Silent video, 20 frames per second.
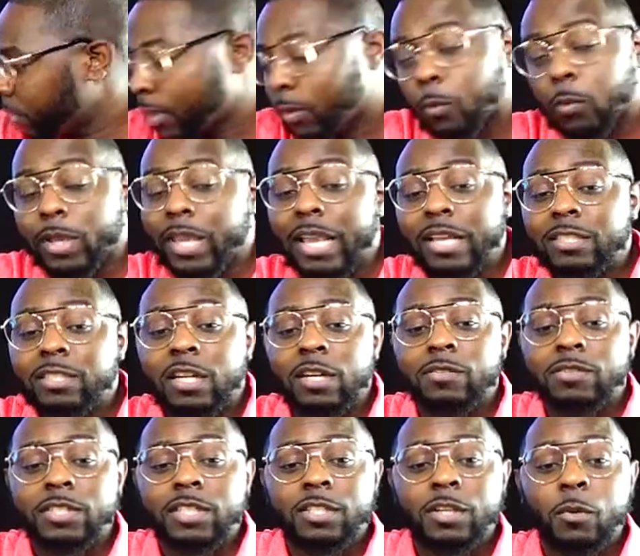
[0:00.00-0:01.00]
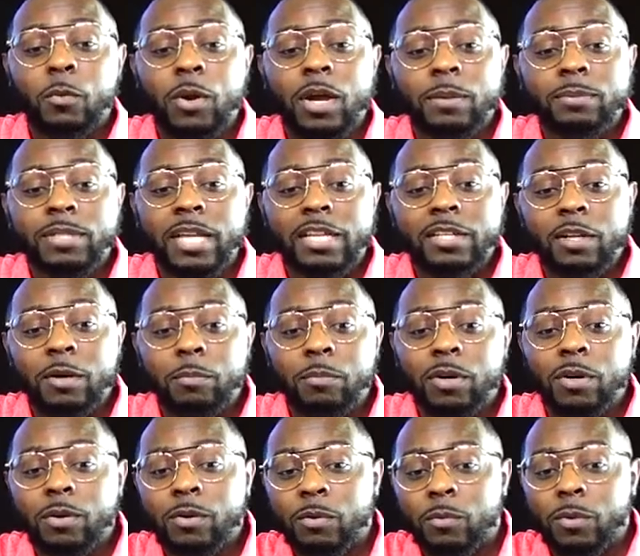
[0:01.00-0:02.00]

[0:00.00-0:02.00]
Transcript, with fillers: We ain't servicing your website no more.